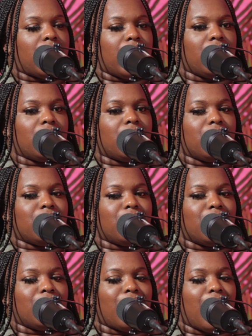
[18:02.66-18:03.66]
Like
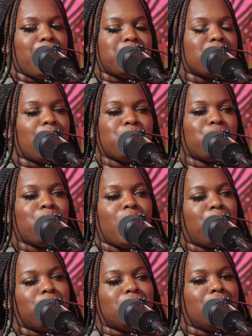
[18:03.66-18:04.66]
I'm skeptical.
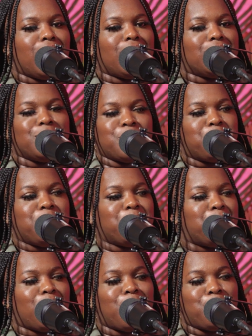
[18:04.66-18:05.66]
I don't really like deal with
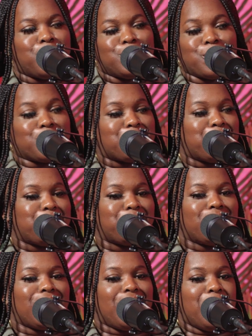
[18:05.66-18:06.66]
people. I don't want to talk to
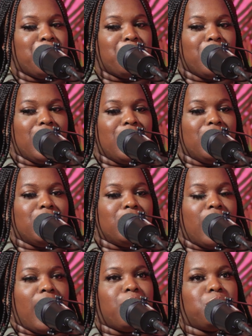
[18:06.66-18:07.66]
people.
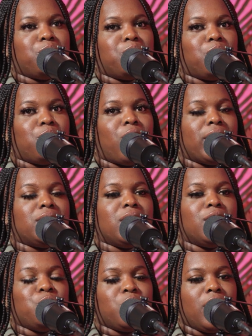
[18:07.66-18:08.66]
And that right
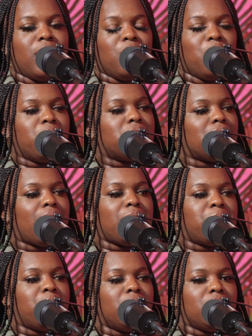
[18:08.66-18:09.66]
there, you can't go into
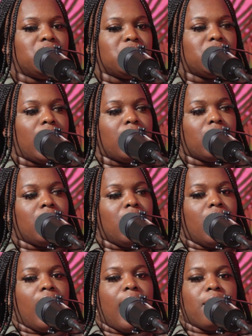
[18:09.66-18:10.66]
life with just like
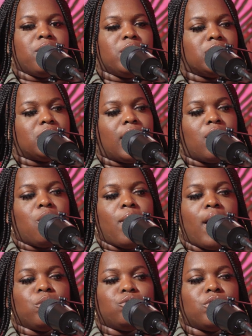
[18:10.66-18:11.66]
having this like, oh,
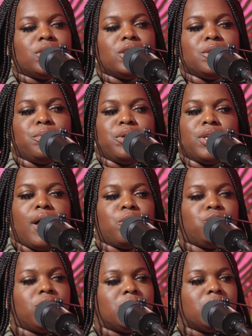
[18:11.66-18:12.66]
I don't trust this person. I
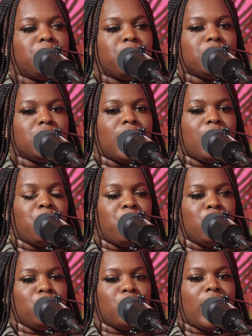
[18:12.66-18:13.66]
don't trust this person. Like,
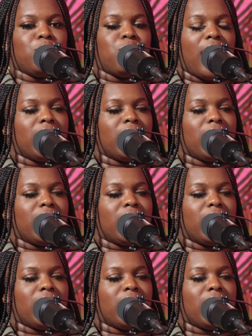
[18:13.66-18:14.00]
you got